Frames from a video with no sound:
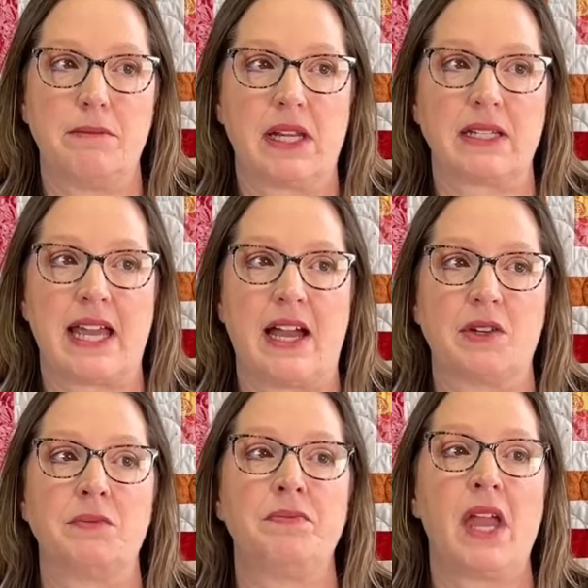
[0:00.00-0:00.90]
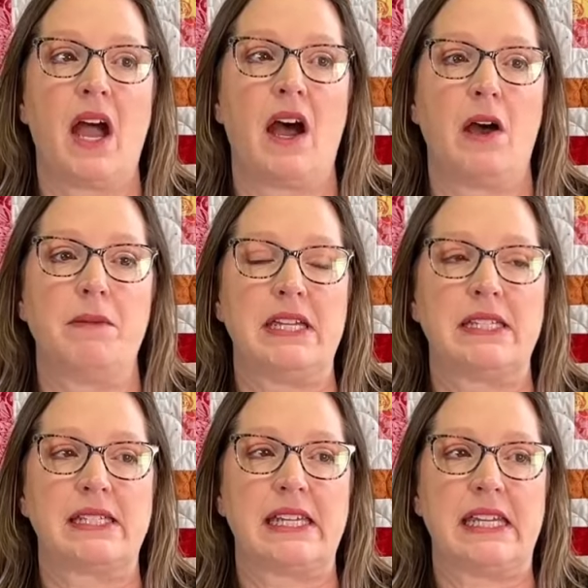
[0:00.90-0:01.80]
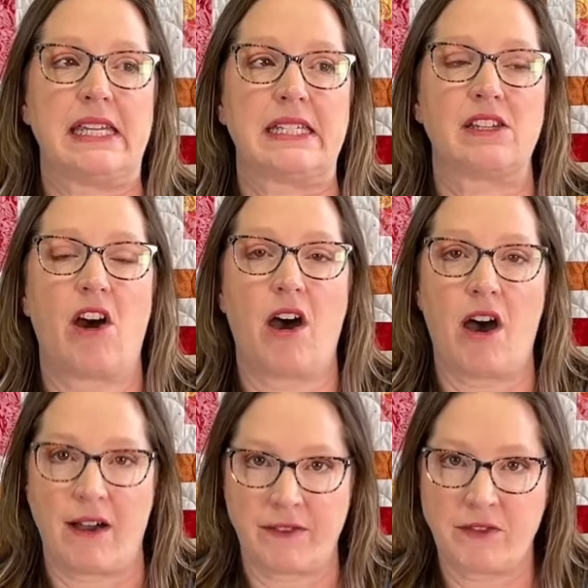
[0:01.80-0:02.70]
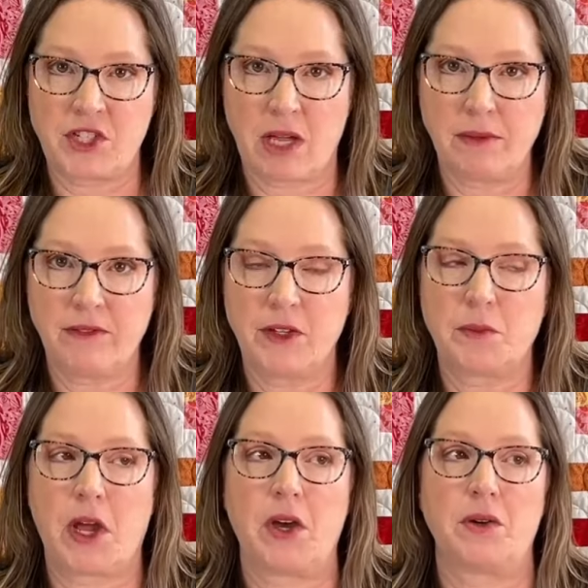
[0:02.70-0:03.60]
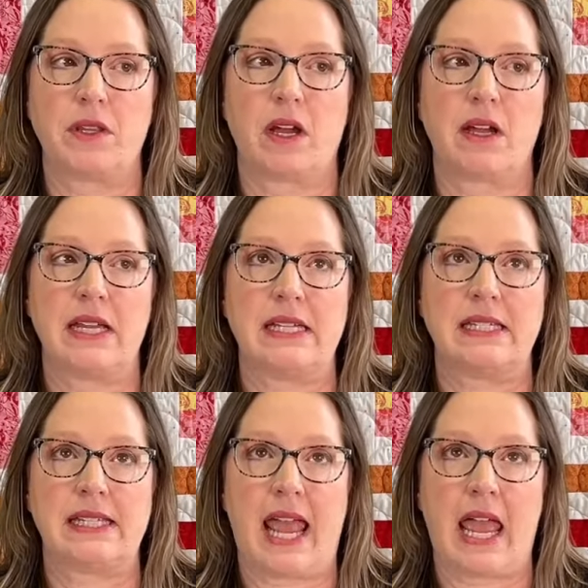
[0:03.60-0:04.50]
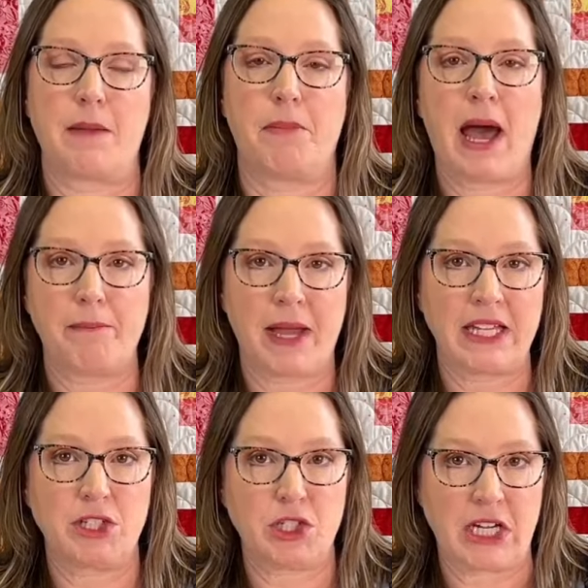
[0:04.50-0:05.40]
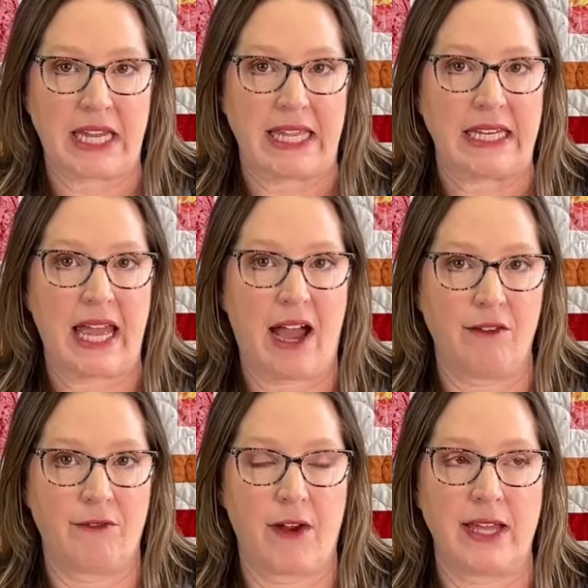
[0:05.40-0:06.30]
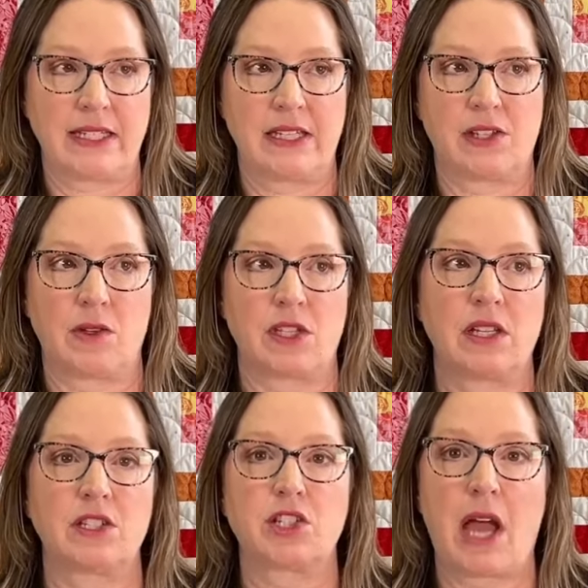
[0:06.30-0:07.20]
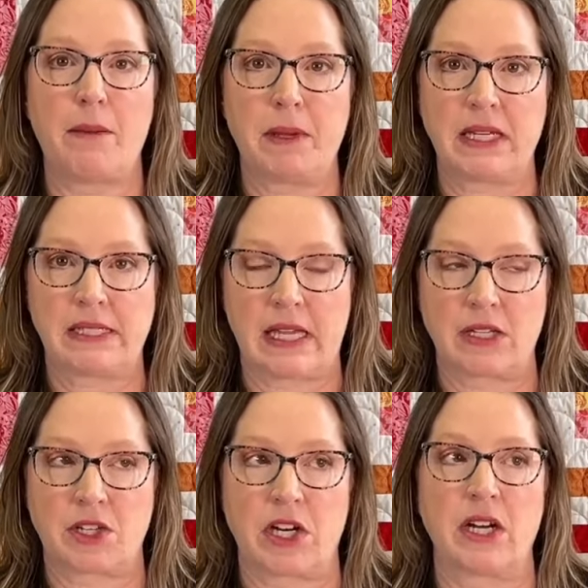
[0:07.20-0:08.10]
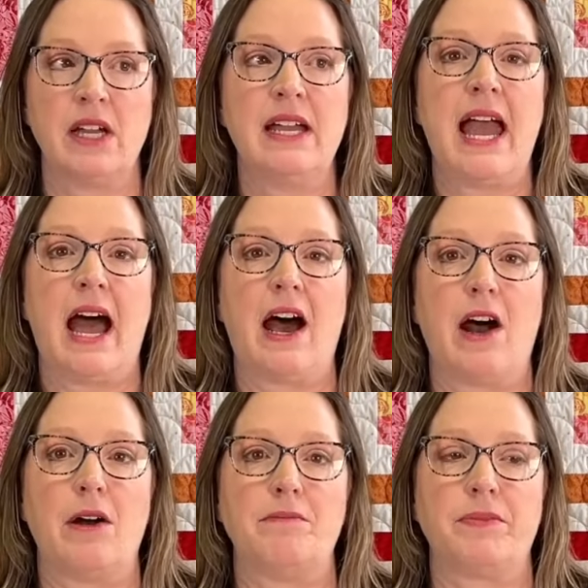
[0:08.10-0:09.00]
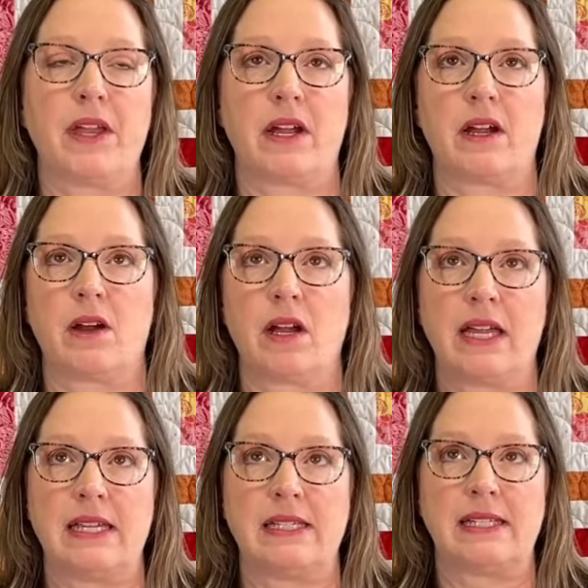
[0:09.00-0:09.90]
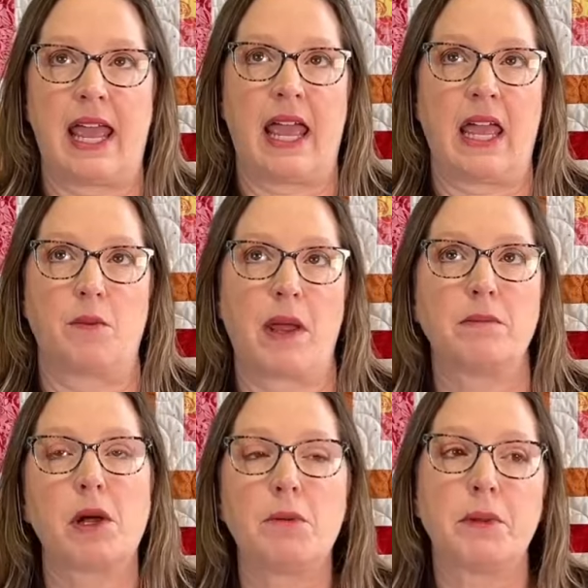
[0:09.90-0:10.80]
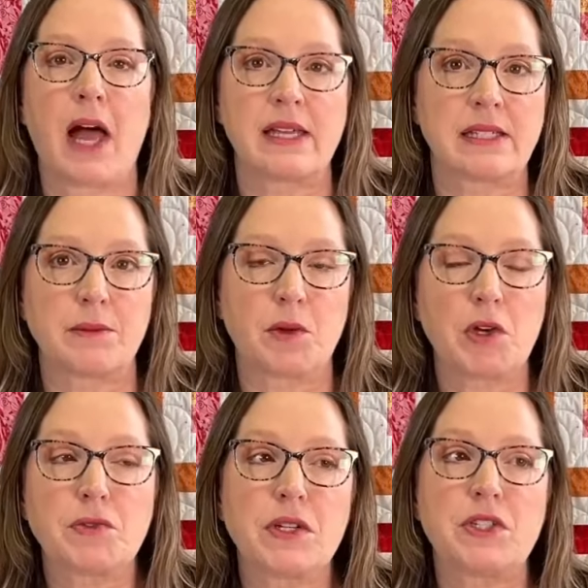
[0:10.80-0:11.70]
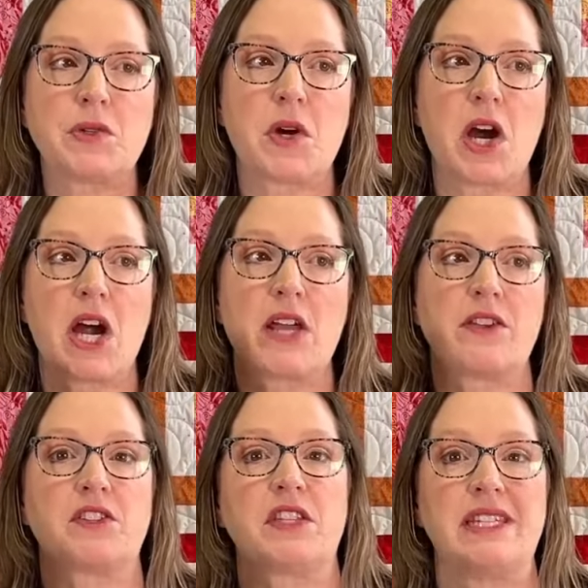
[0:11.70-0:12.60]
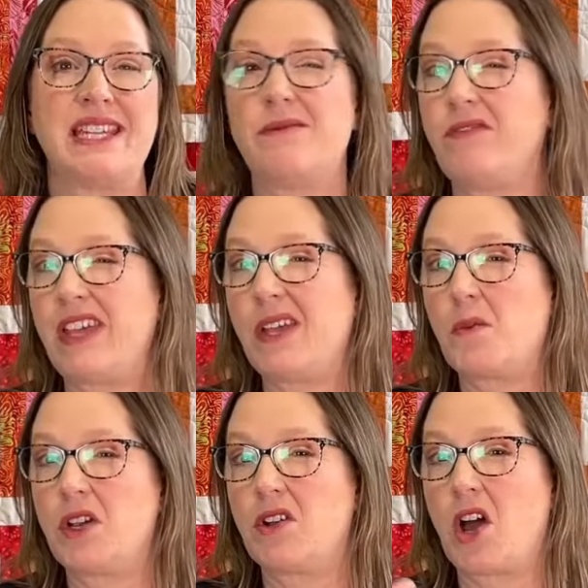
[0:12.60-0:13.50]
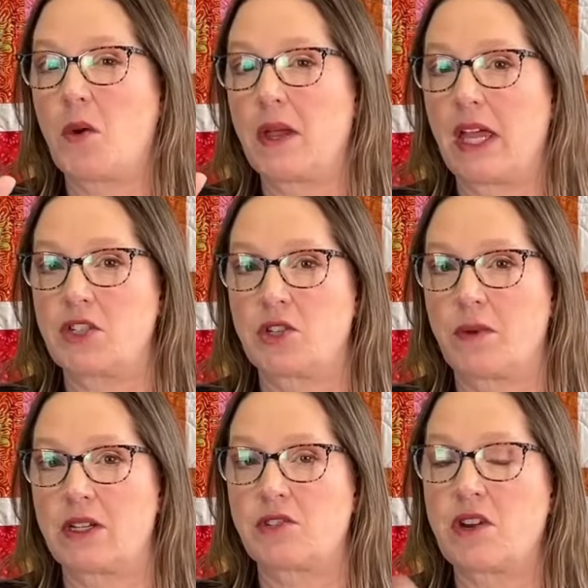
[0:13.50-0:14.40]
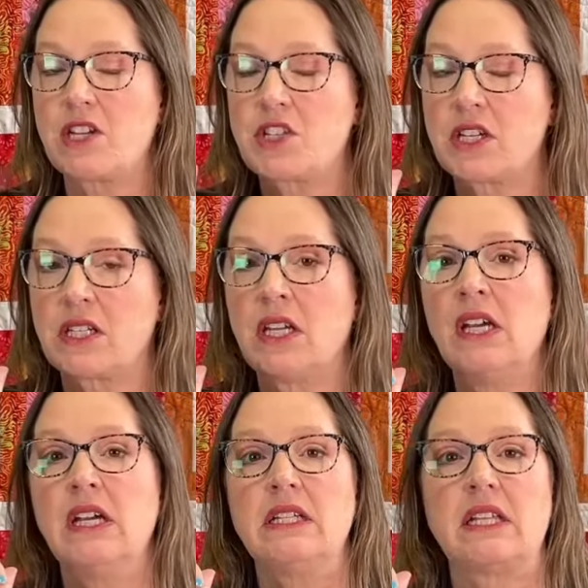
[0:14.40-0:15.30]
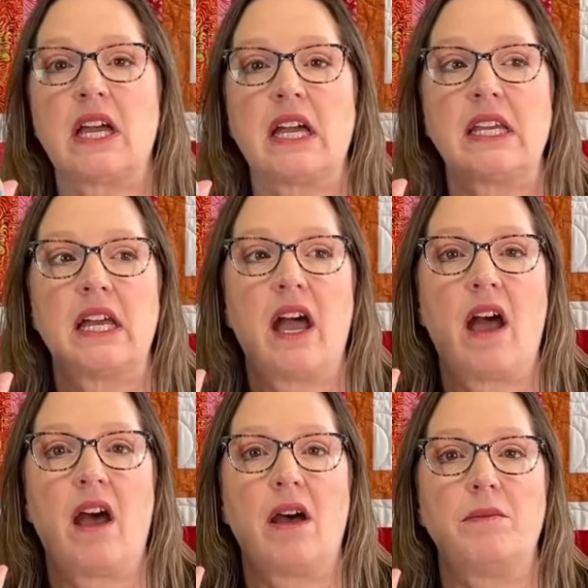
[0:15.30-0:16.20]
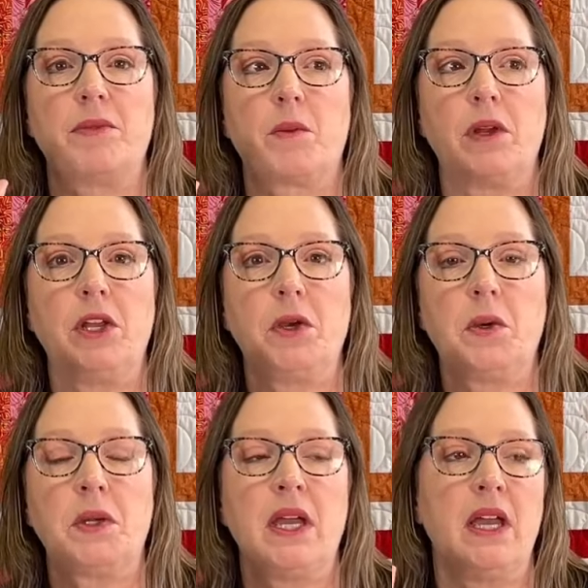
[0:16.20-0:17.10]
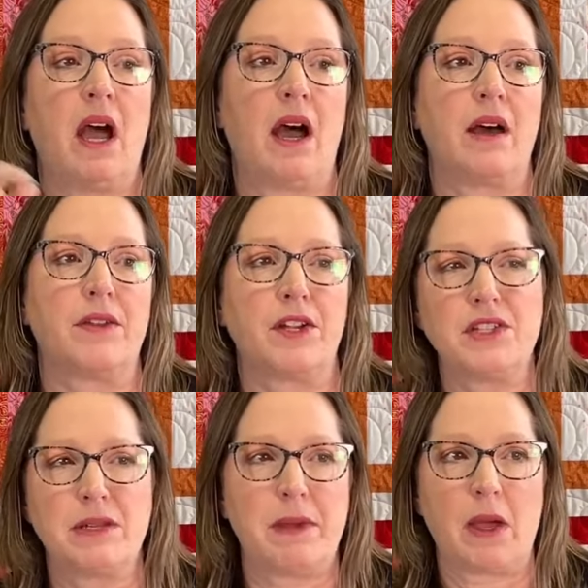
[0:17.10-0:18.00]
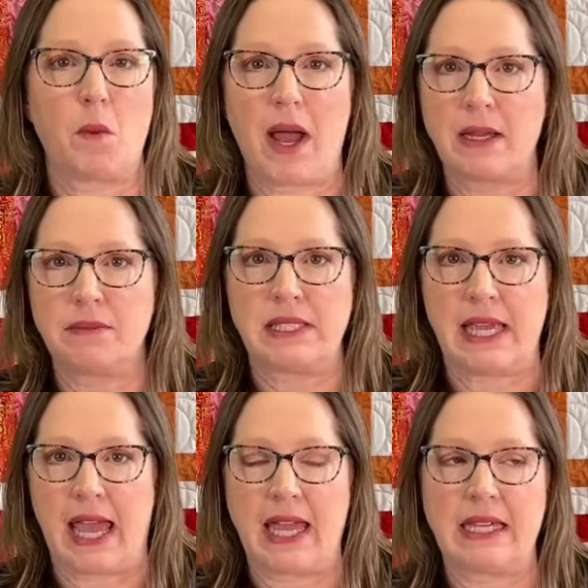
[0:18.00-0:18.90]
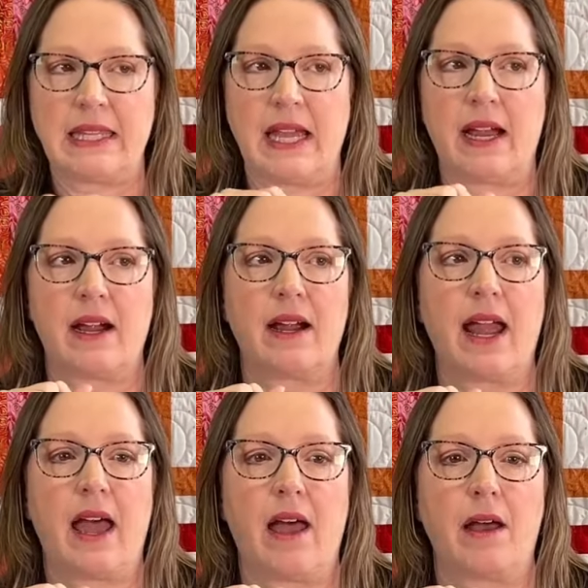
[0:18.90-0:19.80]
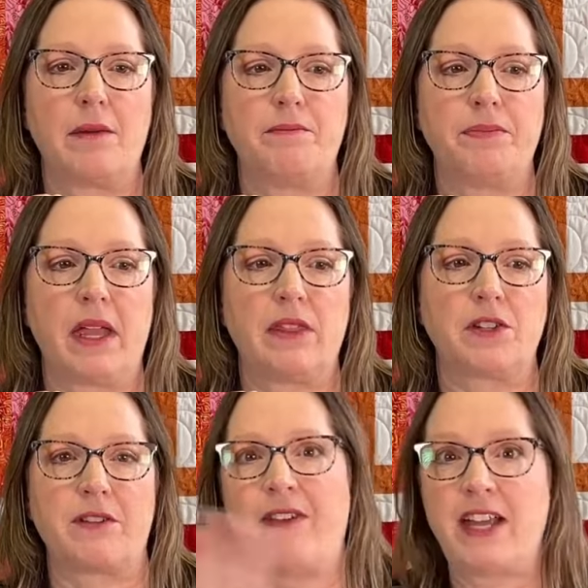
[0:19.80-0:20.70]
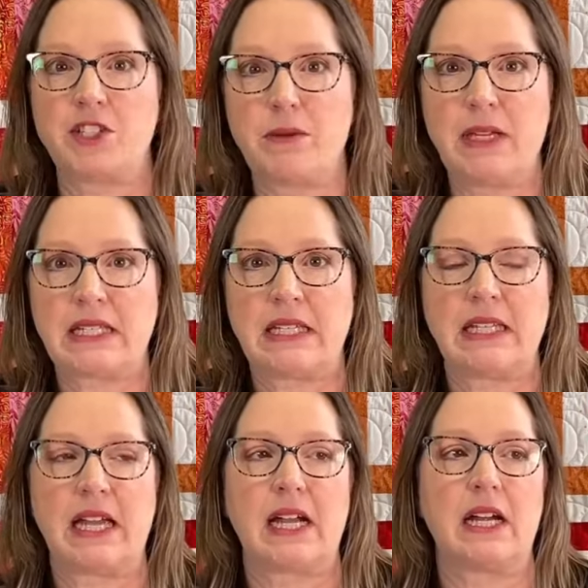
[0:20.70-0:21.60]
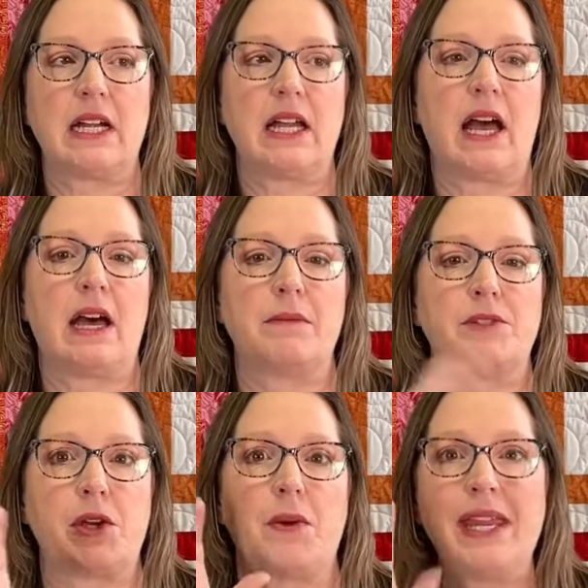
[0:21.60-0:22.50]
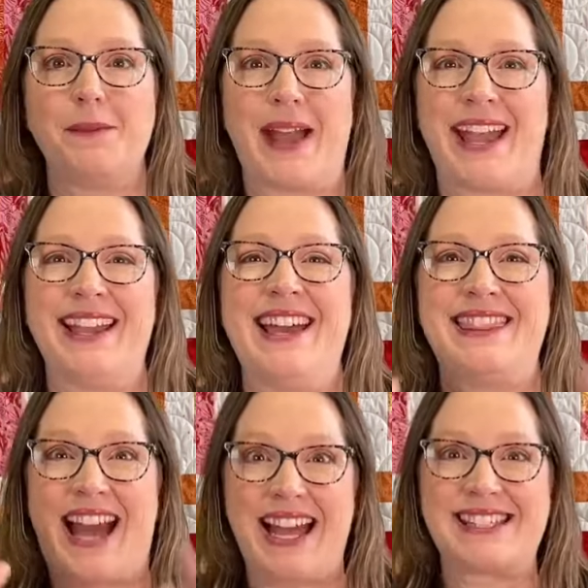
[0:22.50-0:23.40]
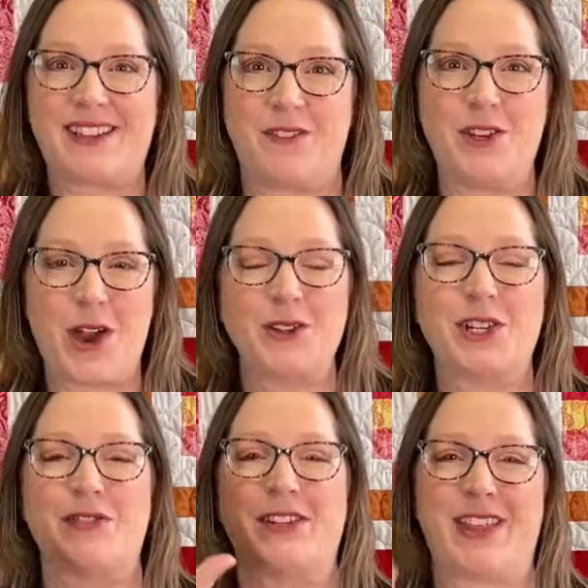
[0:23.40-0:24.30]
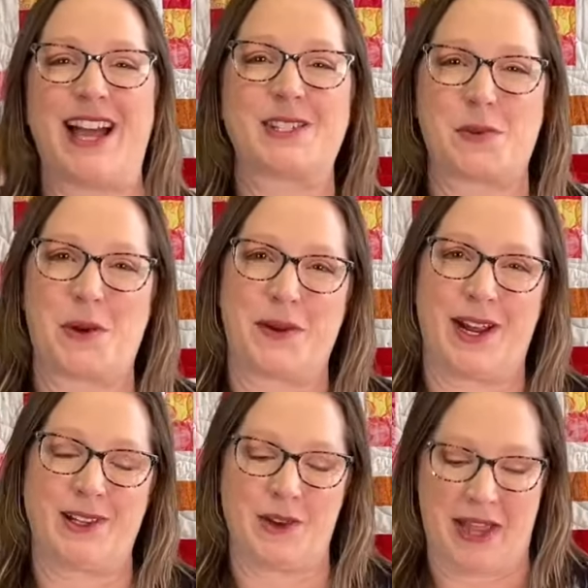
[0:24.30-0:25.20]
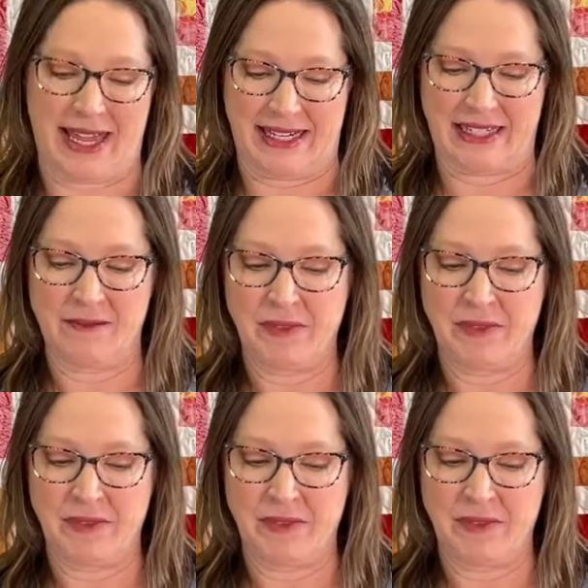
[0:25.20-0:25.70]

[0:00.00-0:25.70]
in Middletown, um, is, is off of Shelbyville Road. There is a Popeye's Chicken out front, and so it's a shopping center. Um, there is a Rainbow Blossom grocery store. There's the D M V where you go and get your registration done, um, renewed. Uh, there used to be a Y M C A in there. Um, there's a Fat Jimmy's in there. Um, so anyway, that's, if you know Louisville, that's where we are located.